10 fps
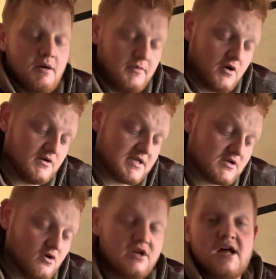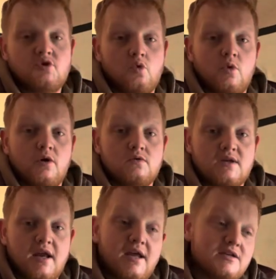because it's got natural oils
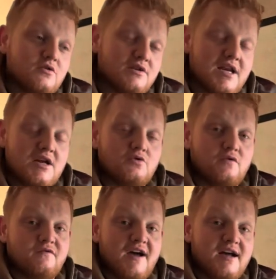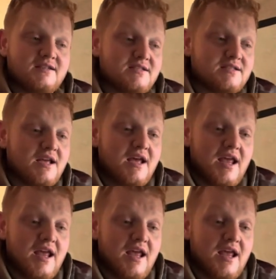in it, it's got natural fats,